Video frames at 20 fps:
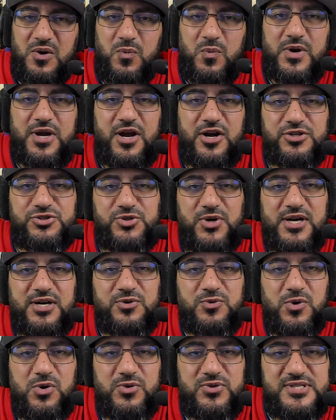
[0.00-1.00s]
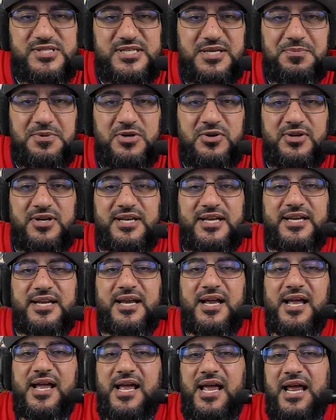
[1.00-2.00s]
We are trying to grow this community.
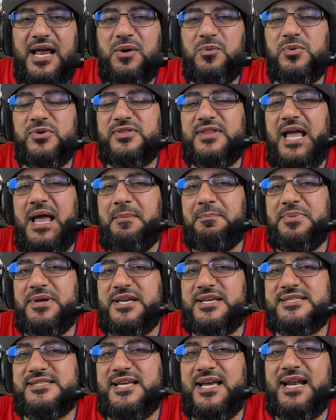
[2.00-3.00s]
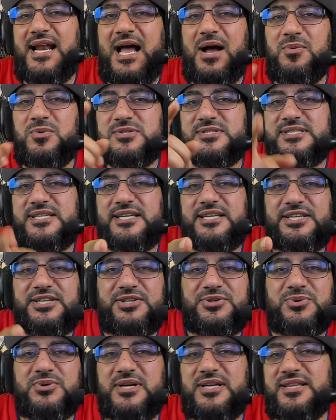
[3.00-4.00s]
And with that being said, I will see
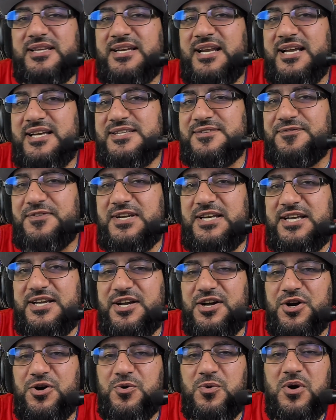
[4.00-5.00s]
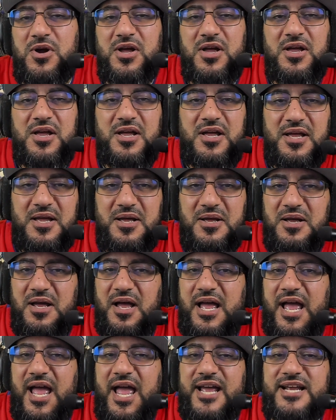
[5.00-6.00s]
you in the next video.
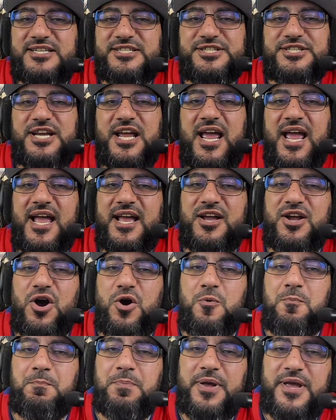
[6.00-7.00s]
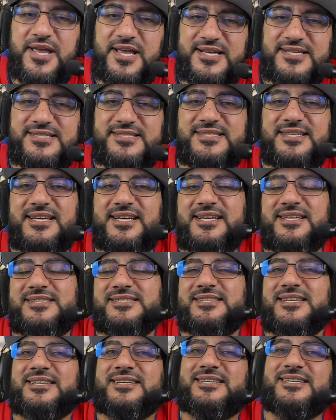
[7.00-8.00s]

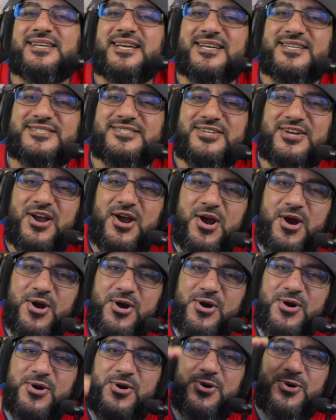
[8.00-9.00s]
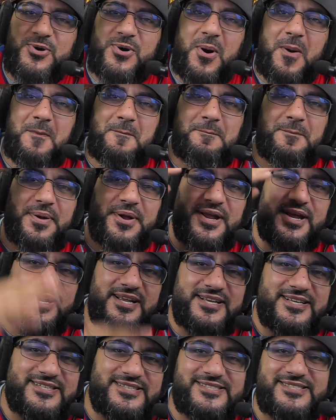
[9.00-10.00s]
#GoPistons. Yes, sir.
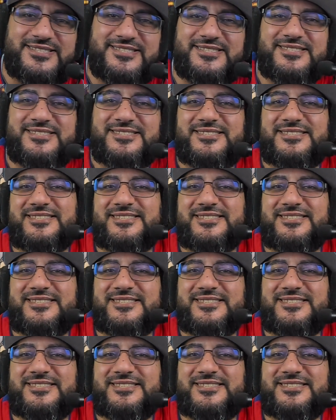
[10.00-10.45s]
Peace.